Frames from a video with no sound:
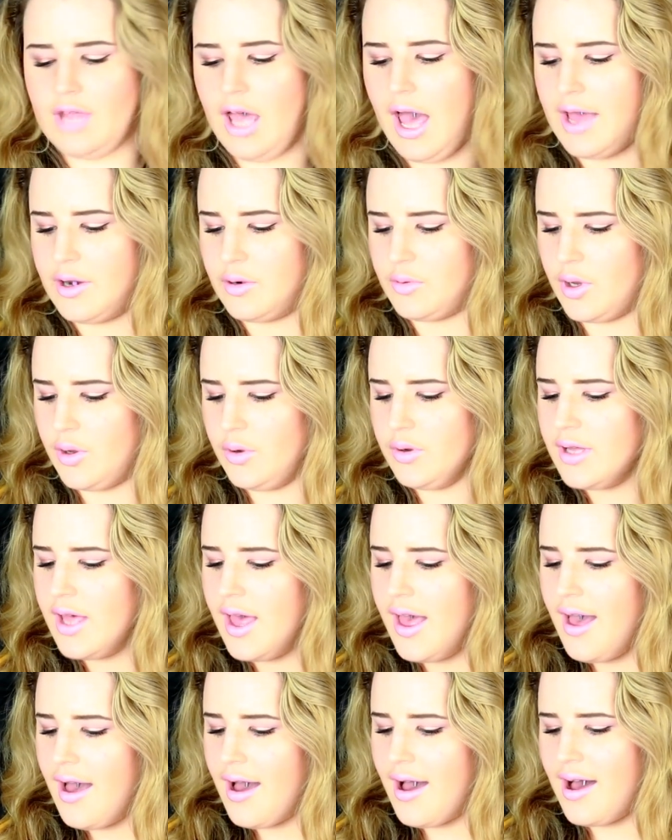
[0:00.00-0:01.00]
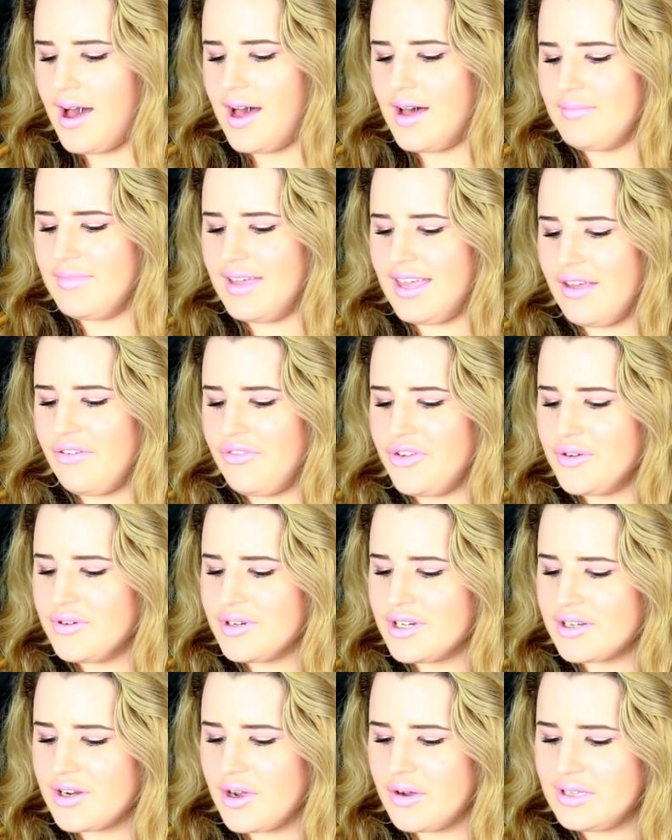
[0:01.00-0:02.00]
I don't know. If
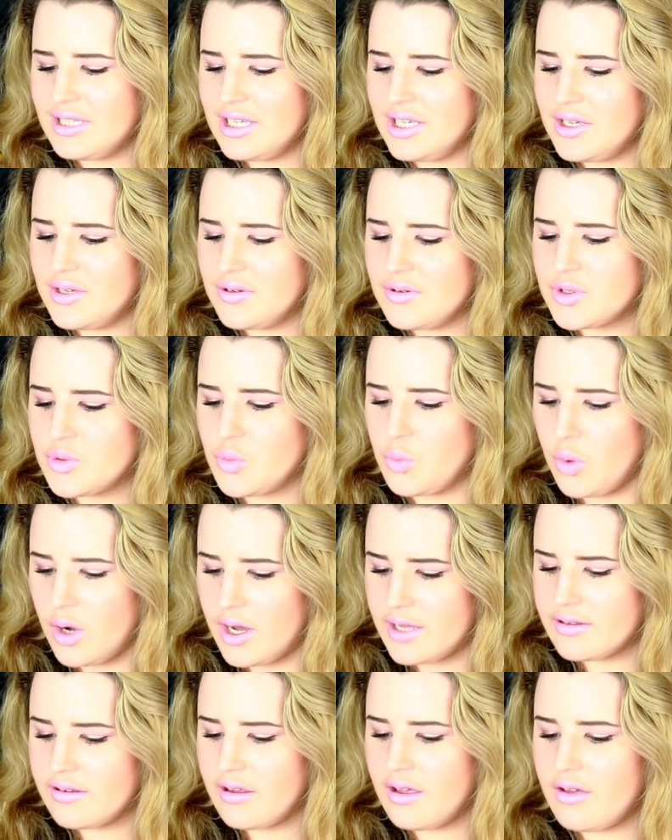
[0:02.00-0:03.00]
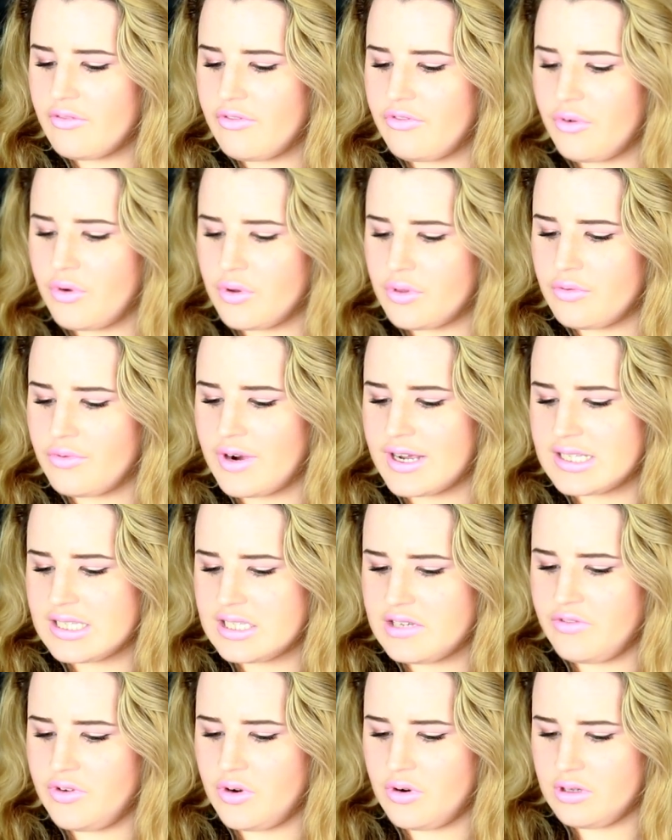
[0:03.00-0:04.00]
you could only use one for the
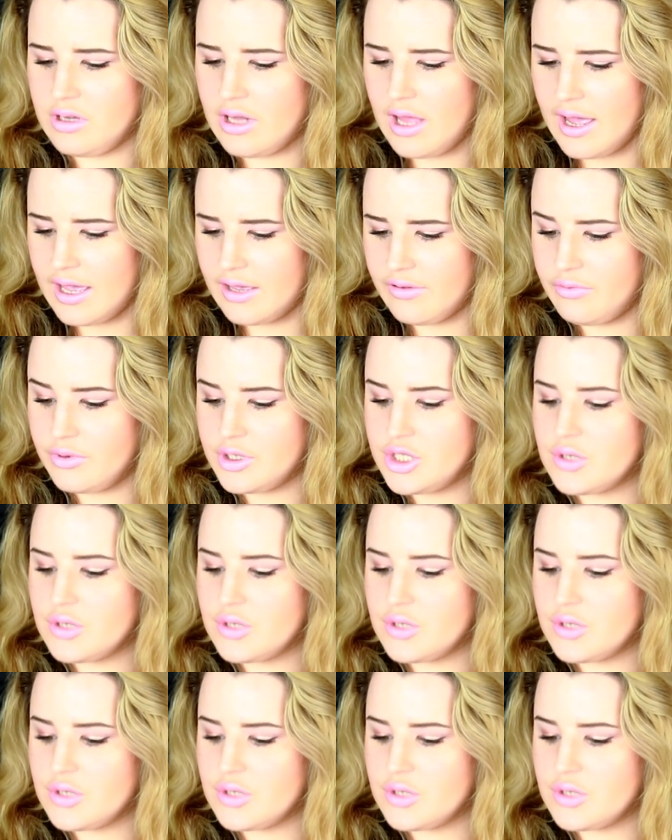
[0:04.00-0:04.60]
rest of your life,